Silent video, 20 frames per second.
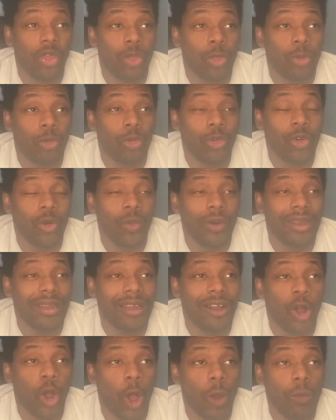through it
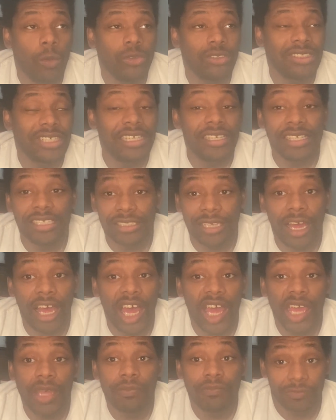almost any
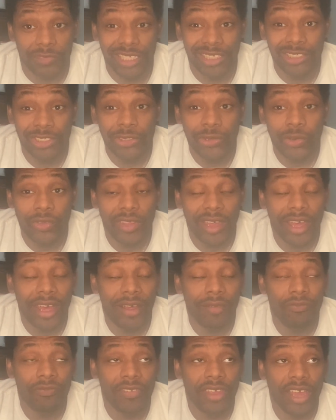time and do
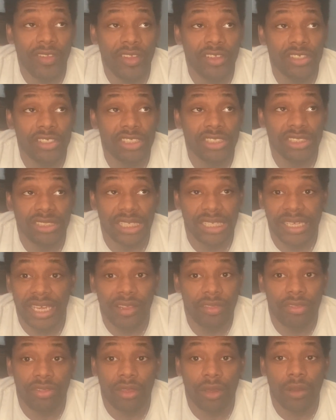that, and then just
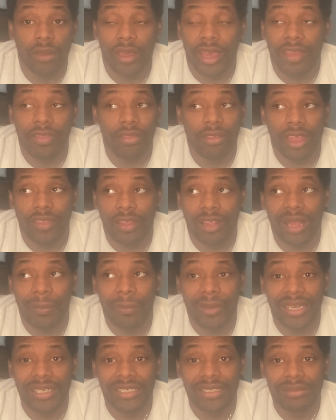get the clip
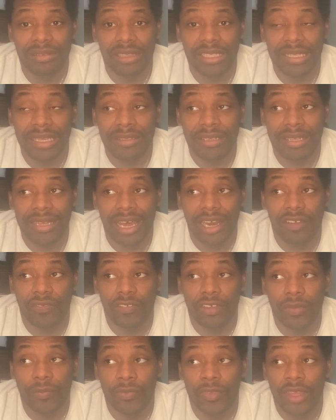I need out of
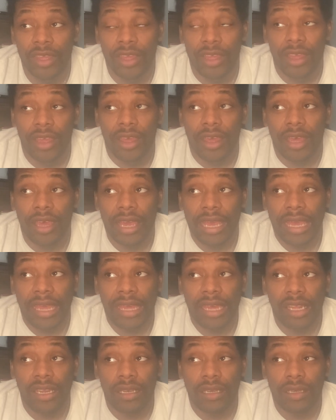it.
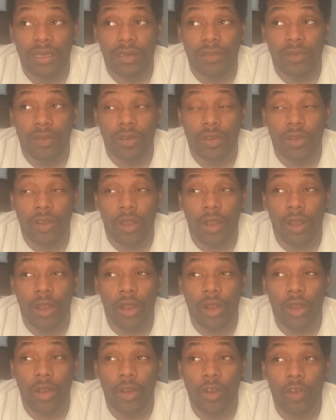And
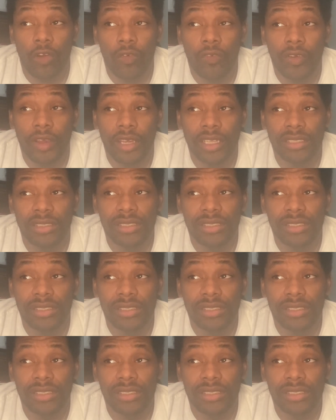currently,